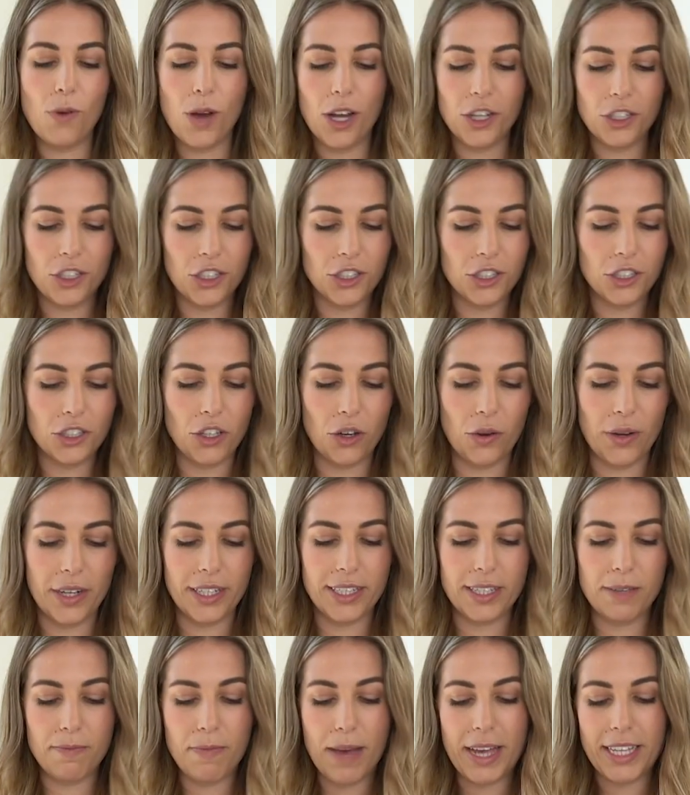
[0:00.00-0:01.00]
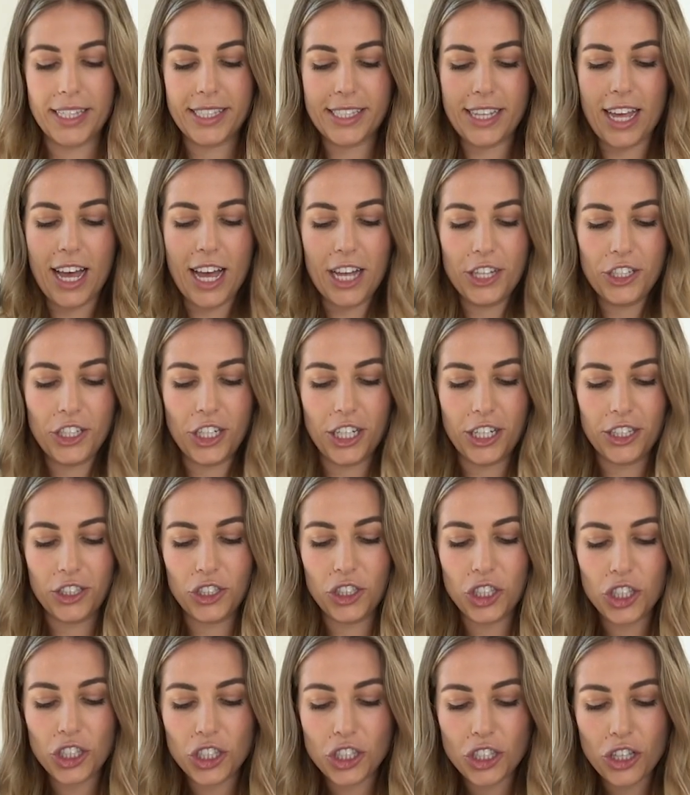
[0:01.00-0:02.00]
are just going to massage
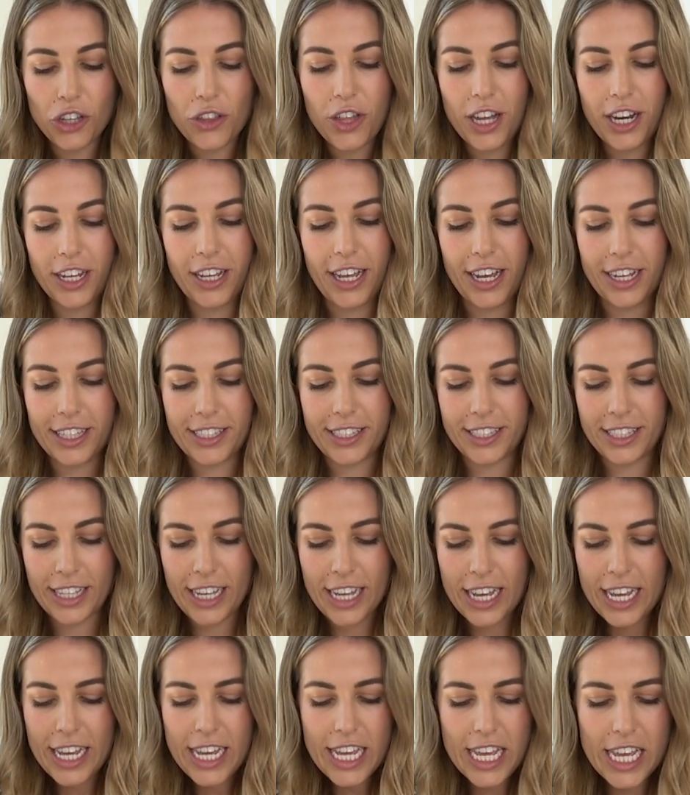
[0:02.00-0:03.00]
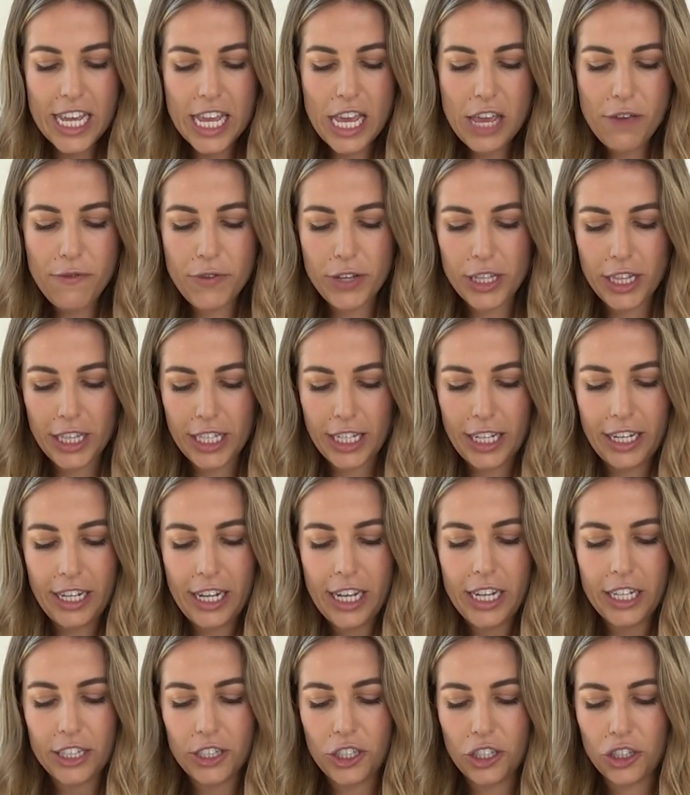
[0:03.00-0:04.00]
it just so that it gets evenly
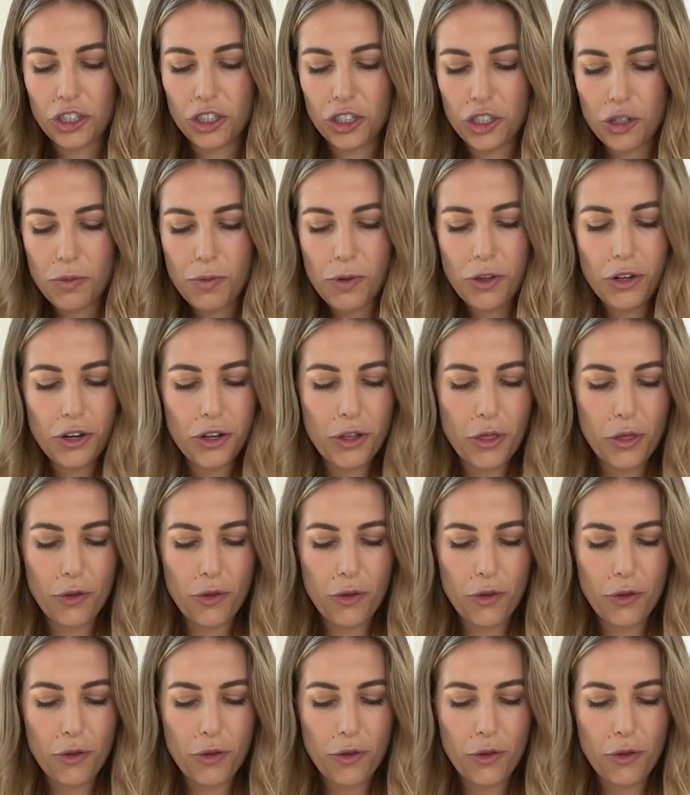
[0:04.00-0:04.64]
distributed